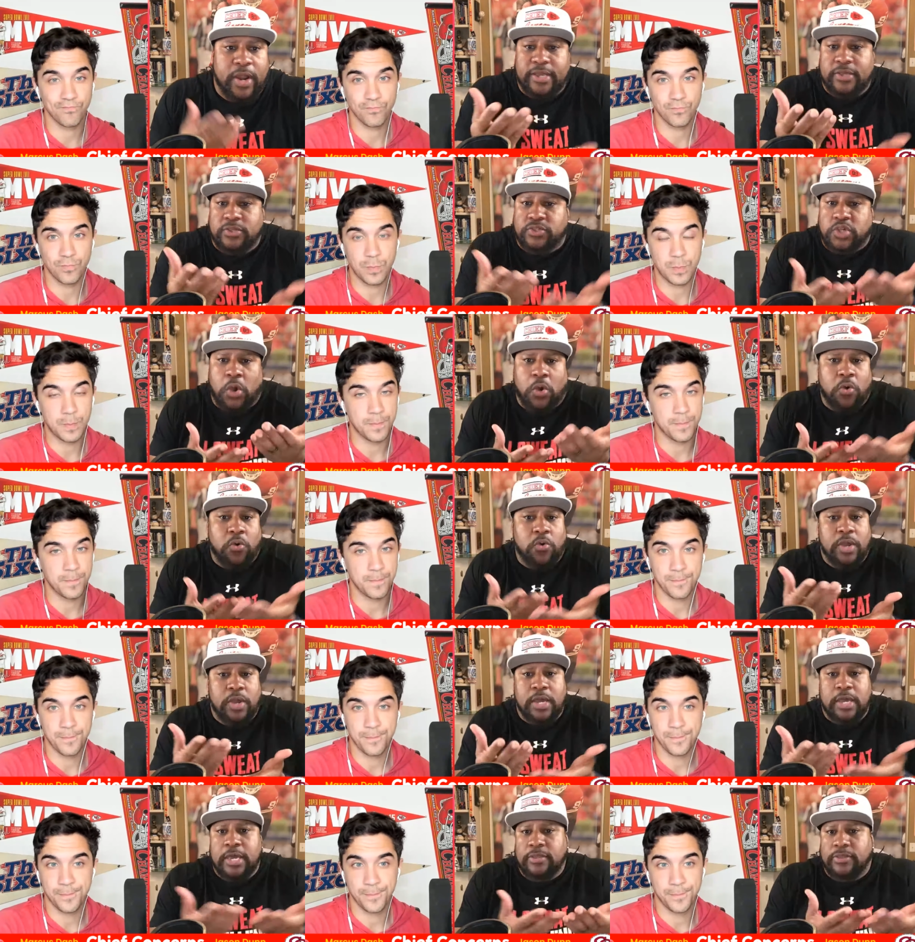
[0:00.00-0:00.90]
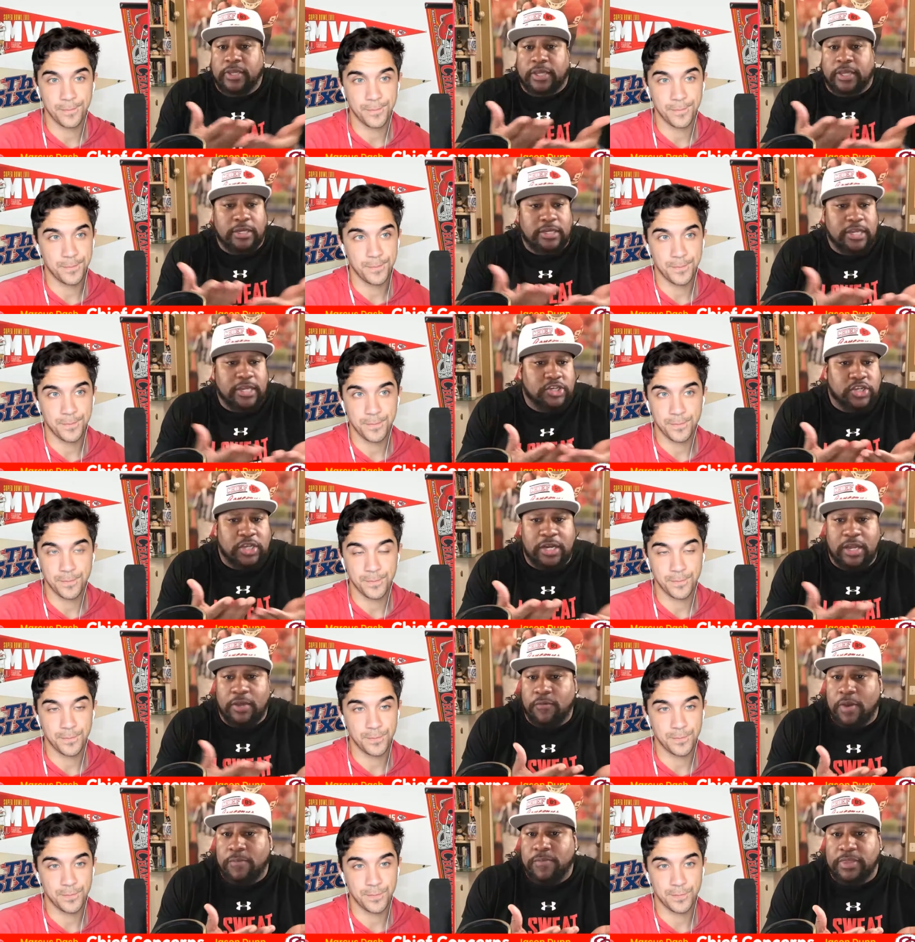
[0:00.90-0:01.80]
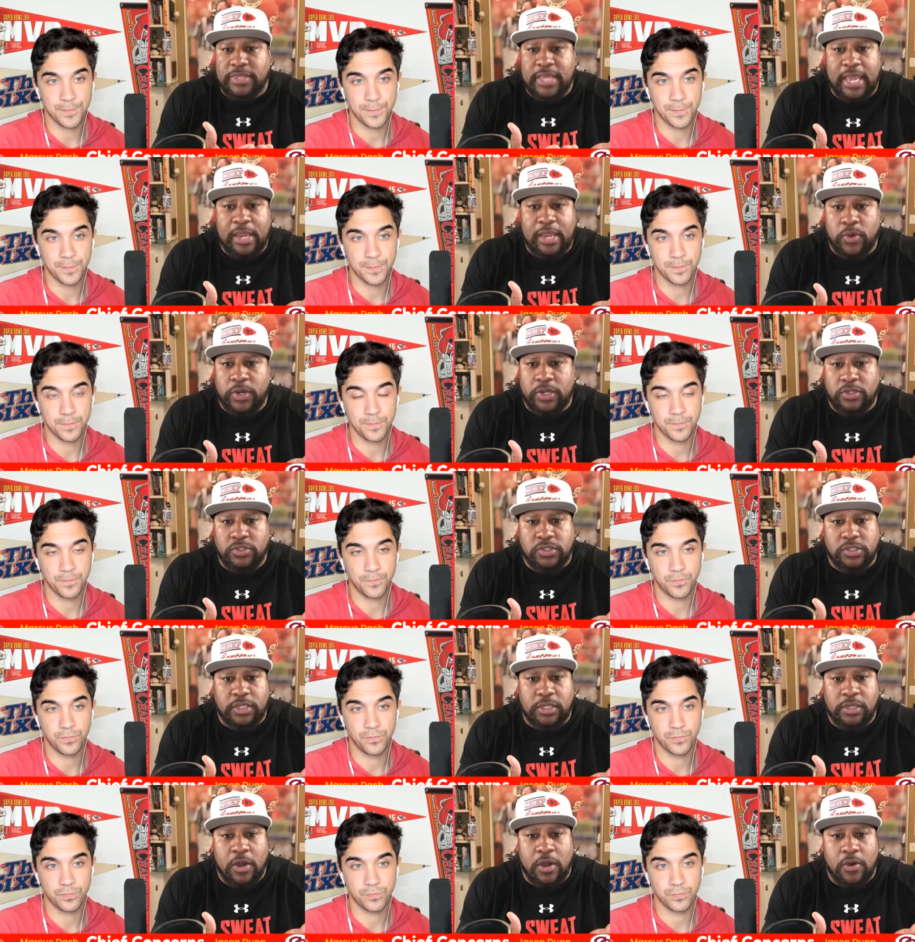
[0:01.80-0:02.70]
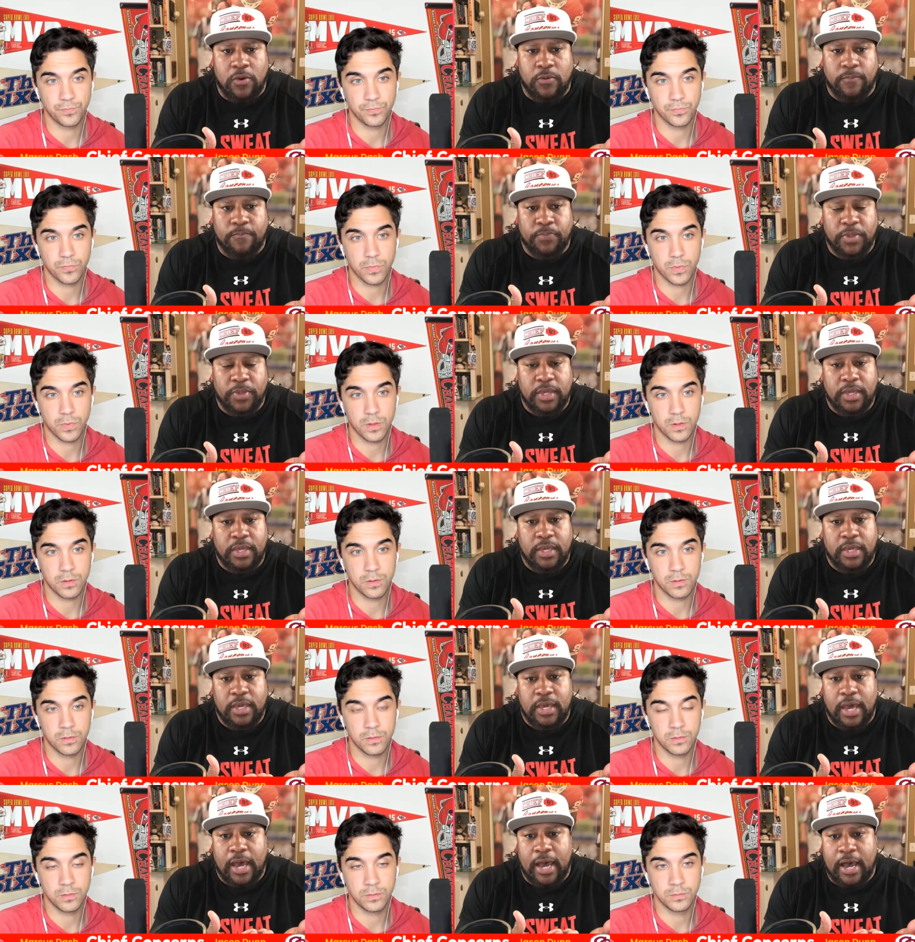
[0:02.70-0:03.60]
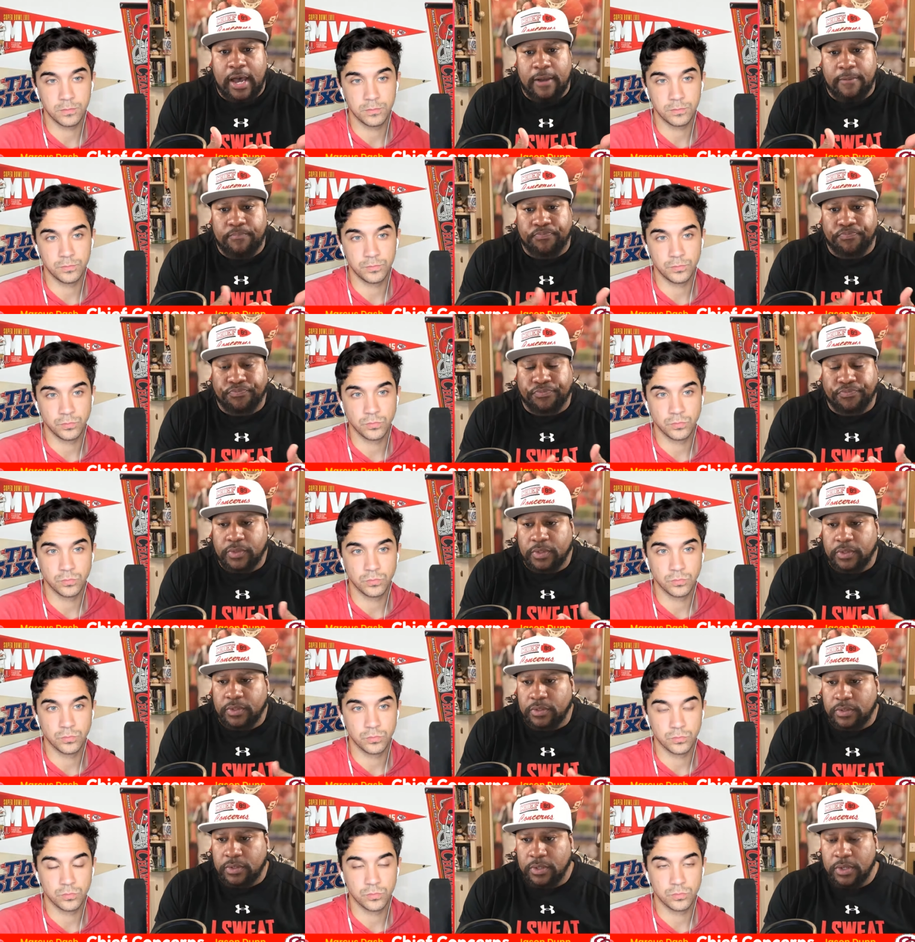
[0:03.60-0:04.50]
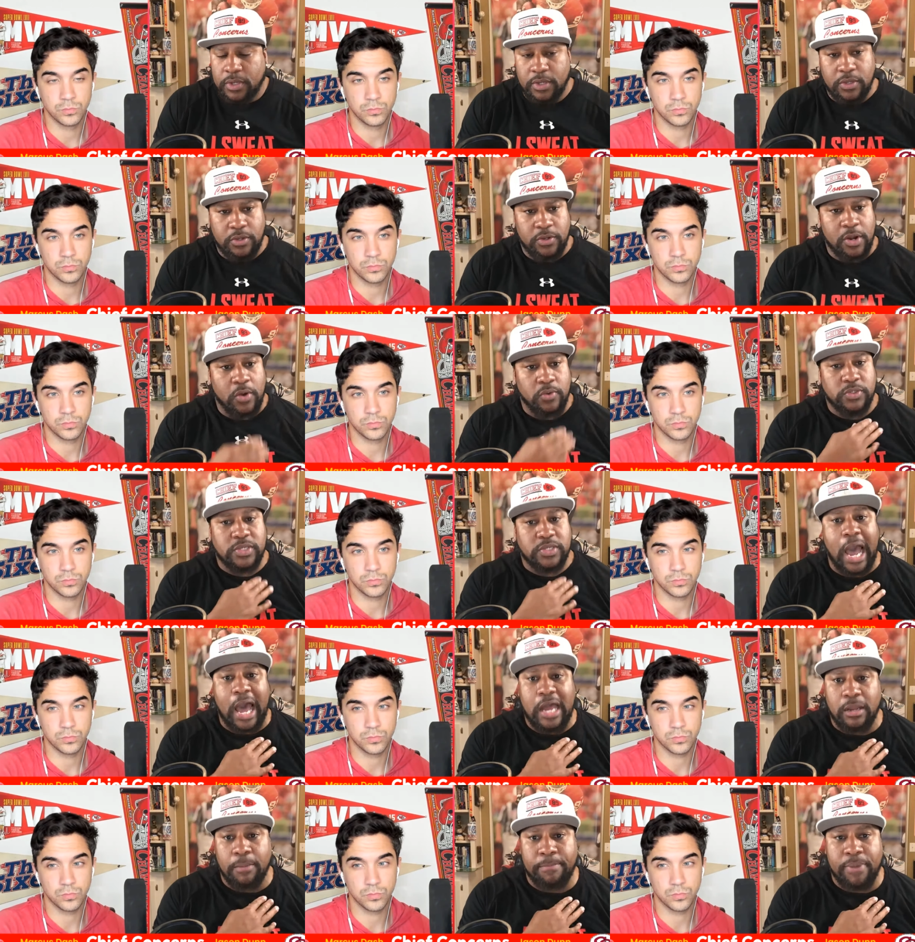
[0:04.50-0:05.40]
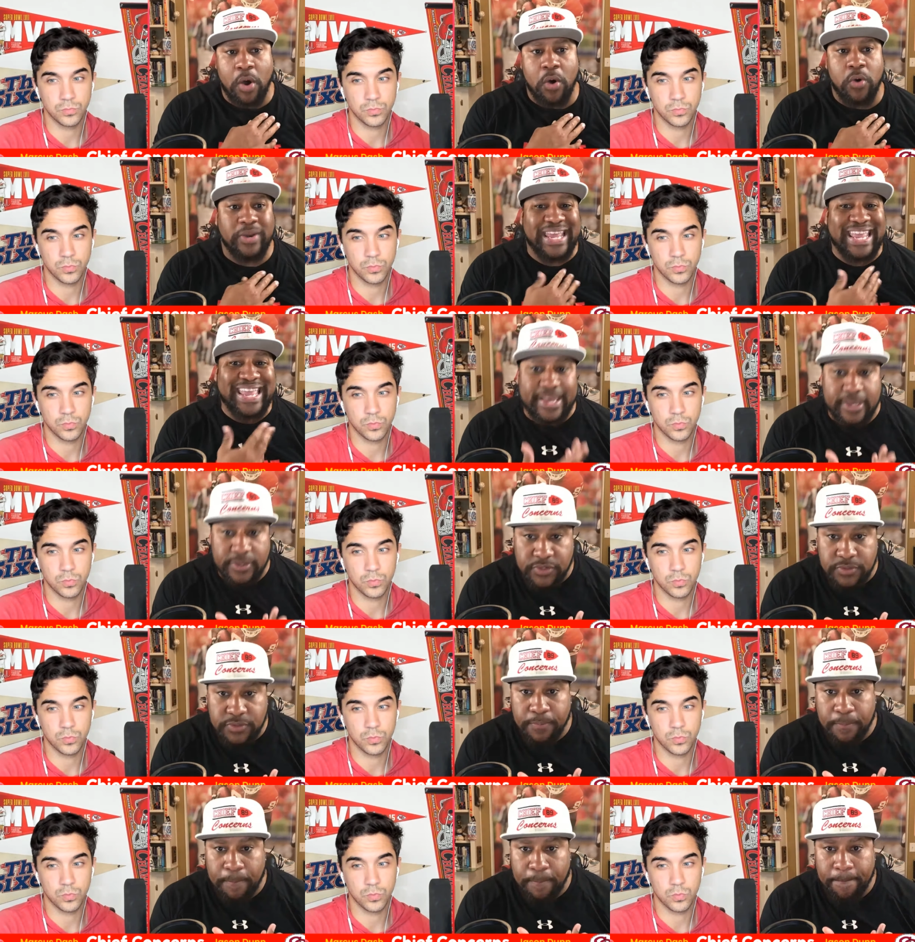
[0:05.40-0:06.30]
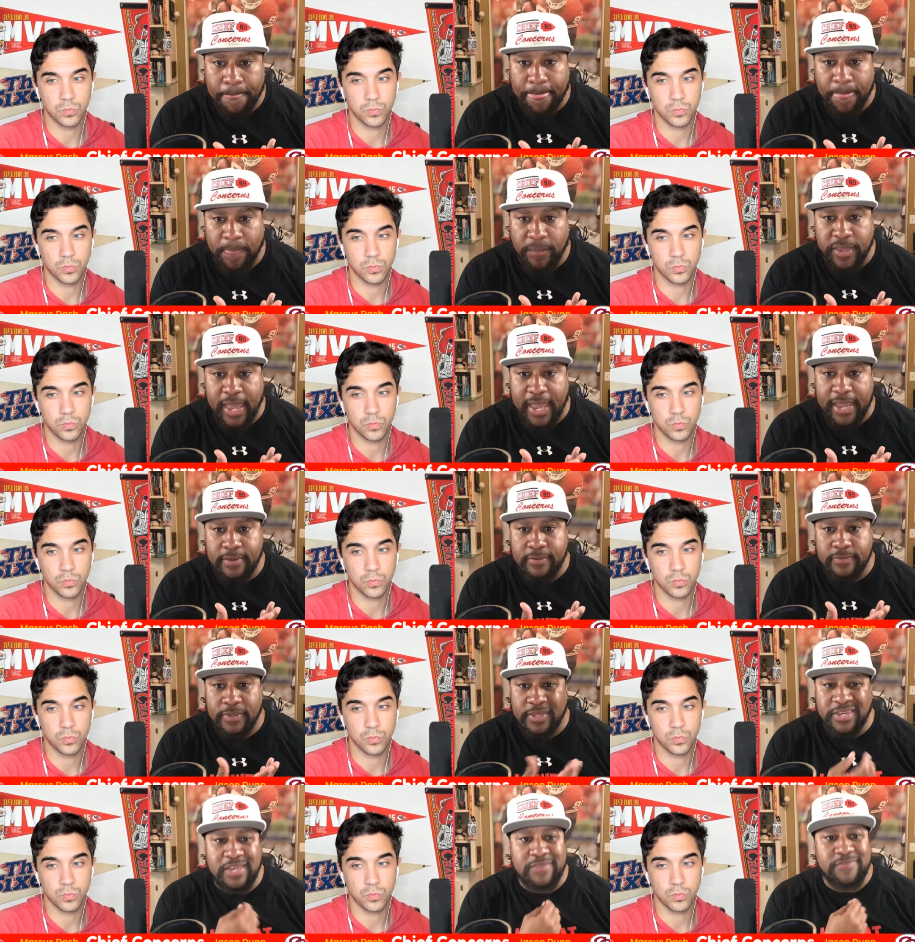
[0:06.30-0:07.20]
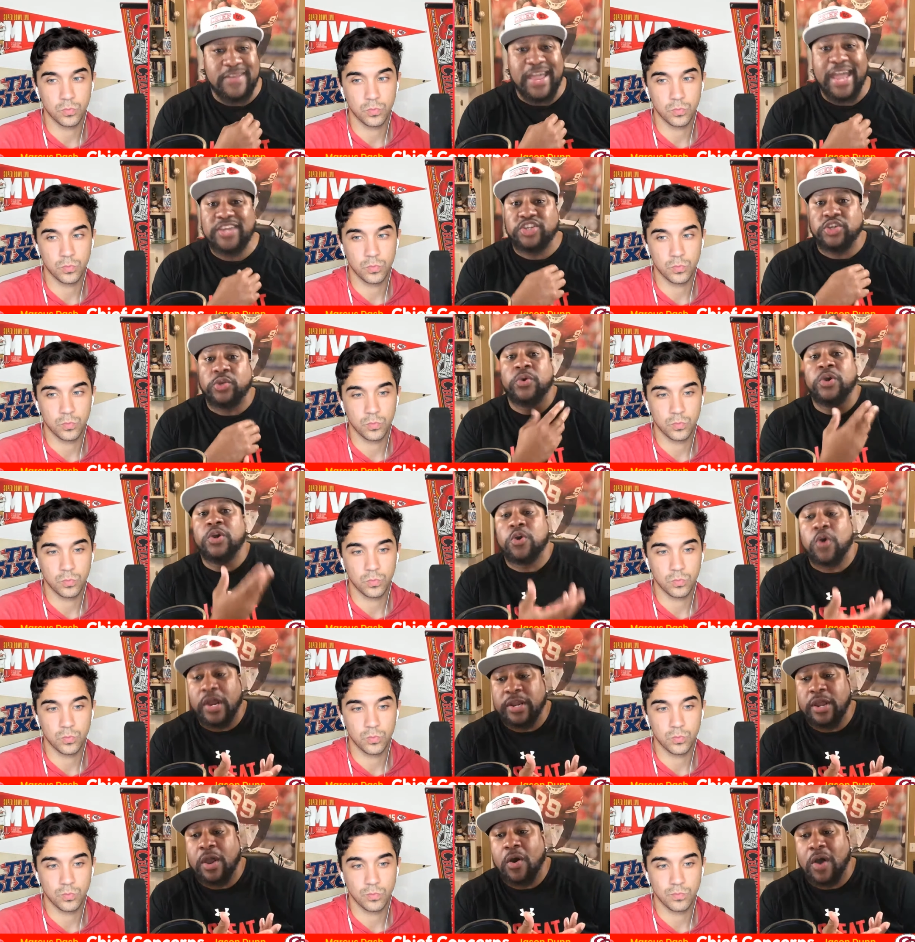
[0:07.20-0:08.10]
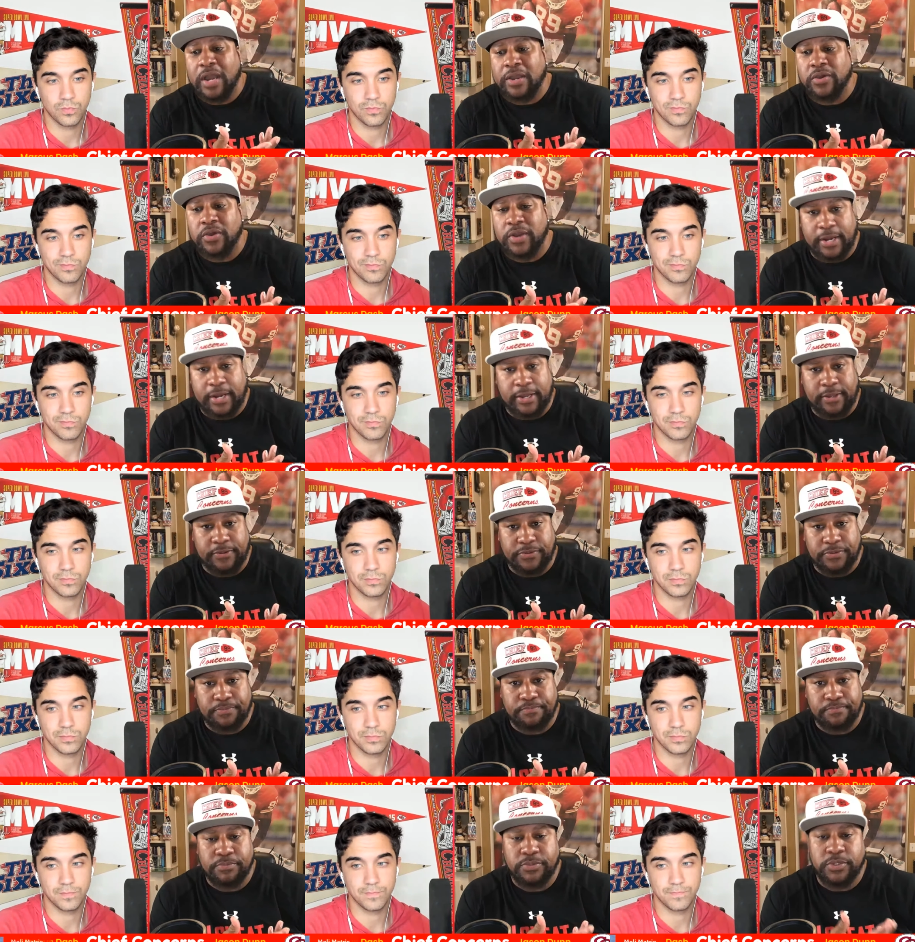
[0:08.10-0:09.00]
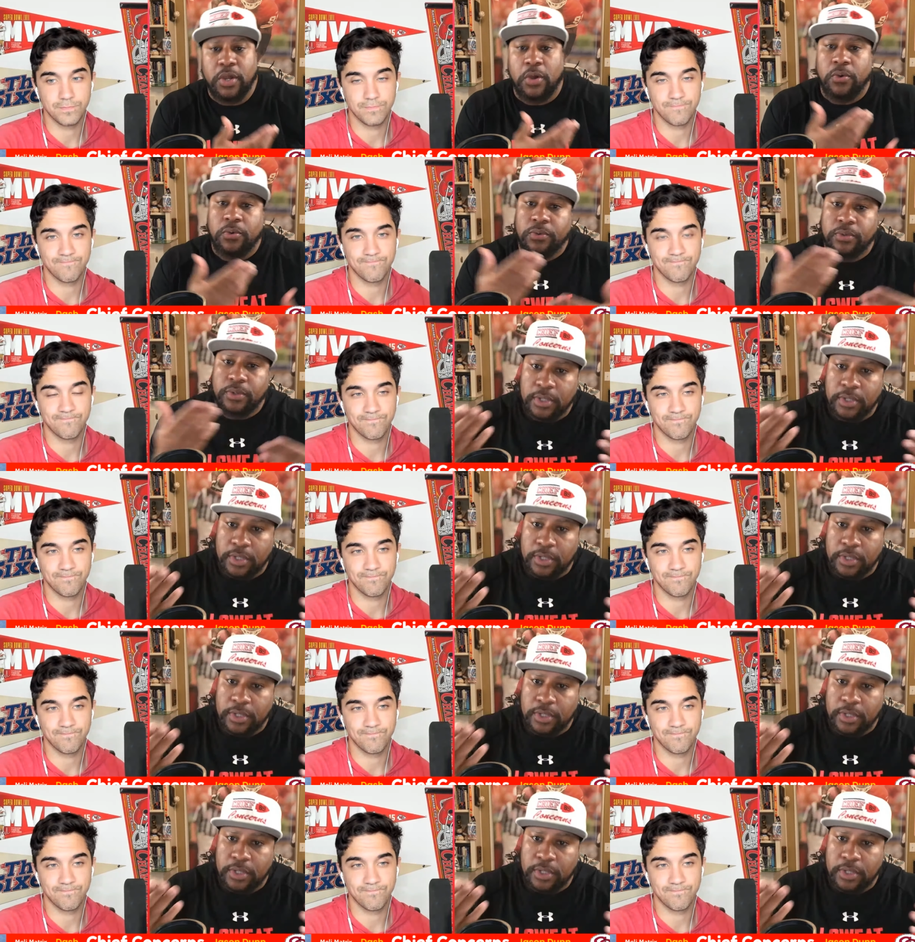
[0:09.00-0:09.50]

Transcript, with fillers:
Speaker 1: his whole the condition of everything, what his you know, uh, you know, collarbone is. Okay, deviation. We don't quite know how good that is. So